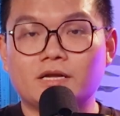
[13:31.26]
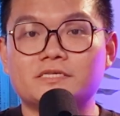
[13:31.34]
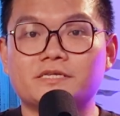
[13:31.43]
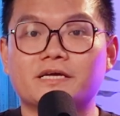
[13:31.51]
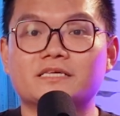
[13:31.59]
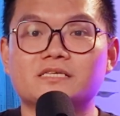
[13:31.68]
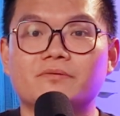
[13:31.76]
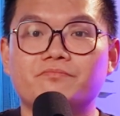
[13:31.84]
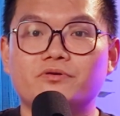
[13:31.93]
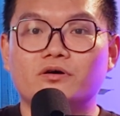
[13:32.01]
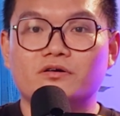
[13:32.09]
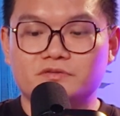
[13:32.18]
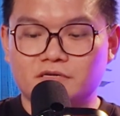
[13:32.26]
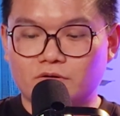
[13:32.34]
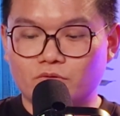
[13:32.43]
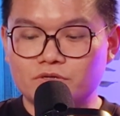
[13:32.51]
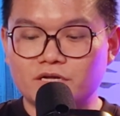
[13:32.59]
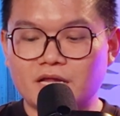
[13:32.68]
let's take an example of the
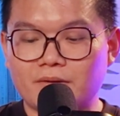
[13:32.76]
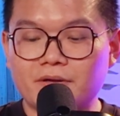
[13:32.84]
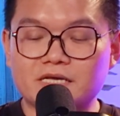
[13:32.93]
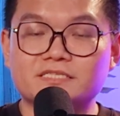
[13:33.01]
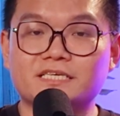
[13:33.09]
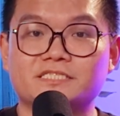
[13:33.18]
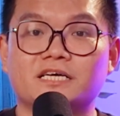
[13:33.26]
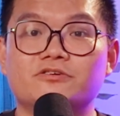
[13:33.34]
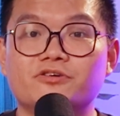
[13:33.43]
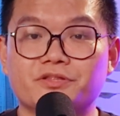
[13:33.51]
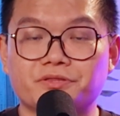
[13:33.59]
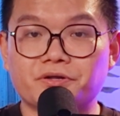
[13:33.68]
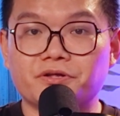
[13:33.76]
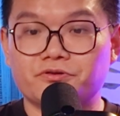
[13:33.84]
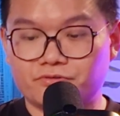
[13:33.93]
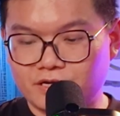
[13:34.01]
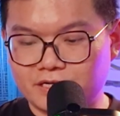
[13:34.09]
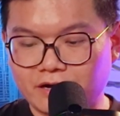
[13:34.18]
owner that made
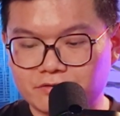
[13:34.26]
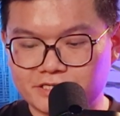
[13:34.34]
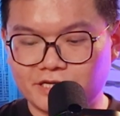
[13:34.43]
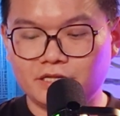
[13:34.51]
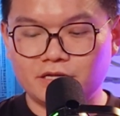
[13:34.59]
633,000.